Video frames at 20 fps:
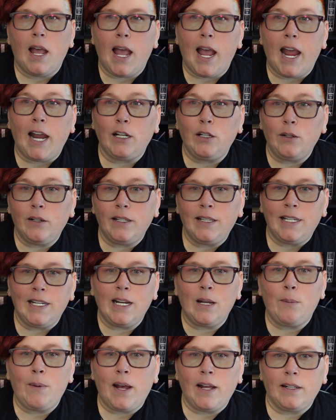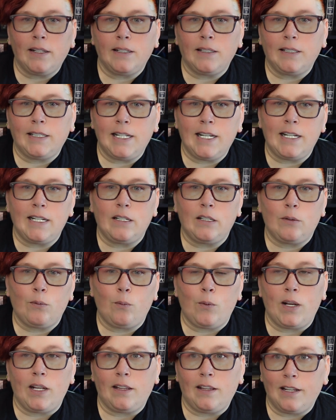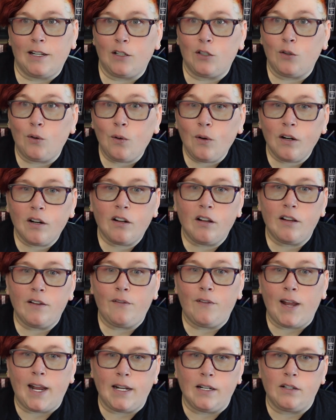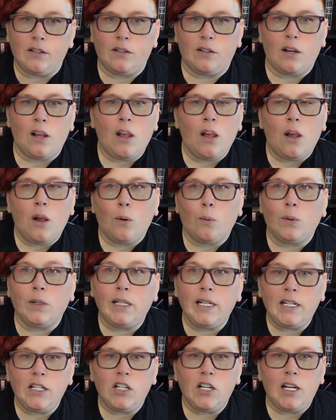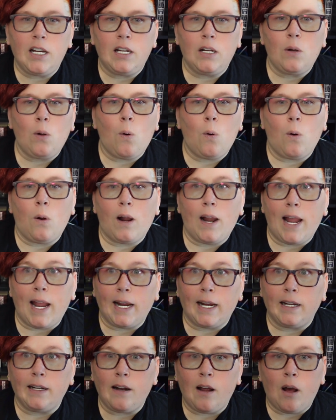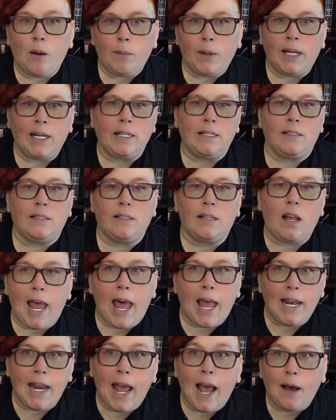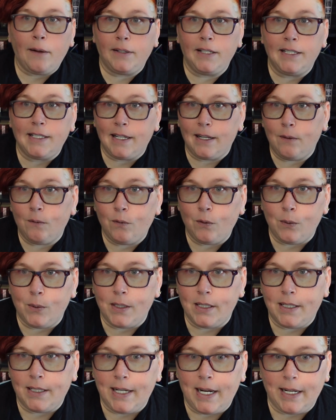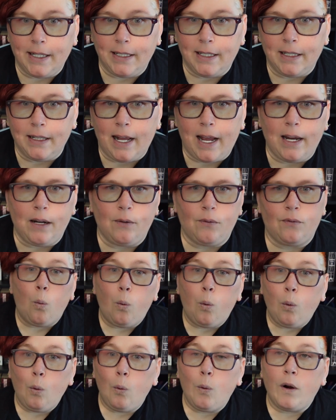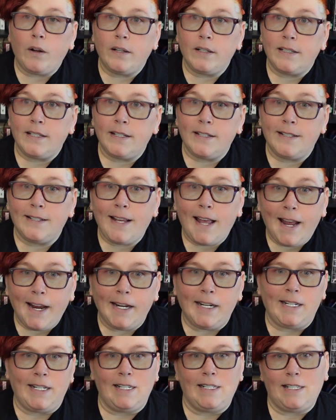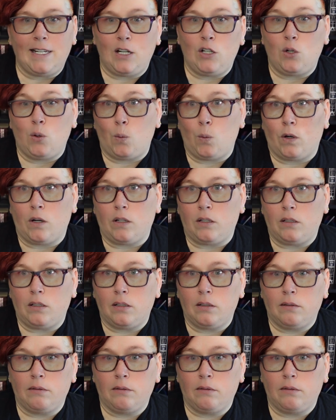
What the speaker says: And you can think about this with historical events, religion, or economics, and how these influence daily life. Who are the societies in your world?